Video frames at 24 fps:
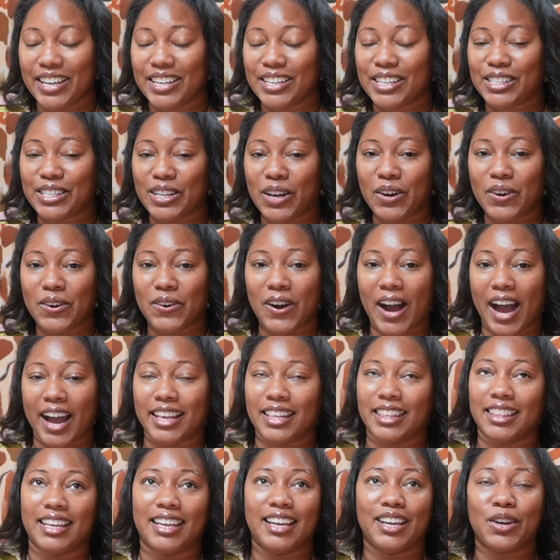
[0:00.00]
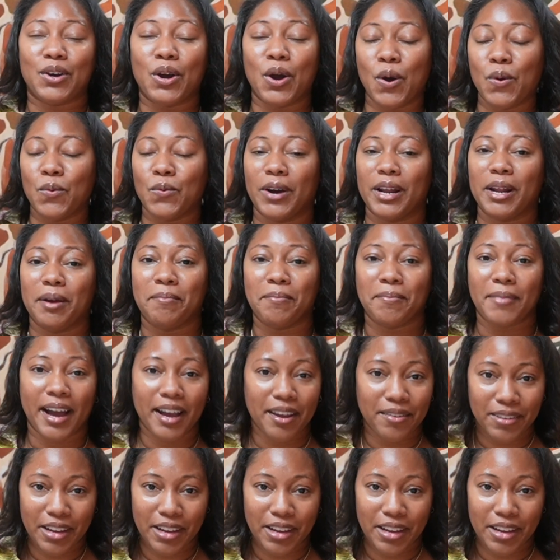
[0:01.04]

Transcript: So I think one of my